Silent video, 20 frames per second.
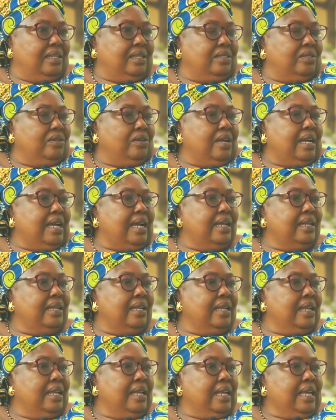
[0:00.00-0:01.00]
So and
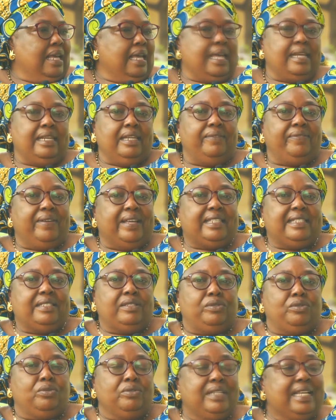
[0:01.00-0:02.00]
if a
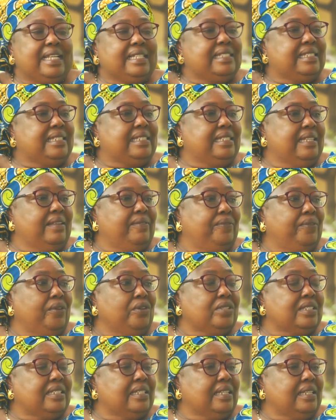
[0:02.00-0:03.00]
student
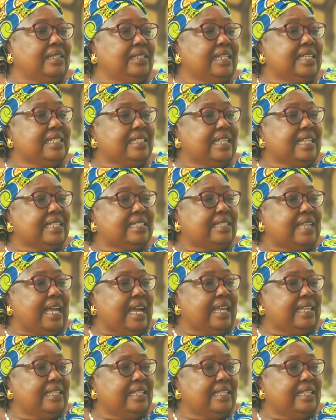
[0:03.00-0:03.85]
falls sick, these days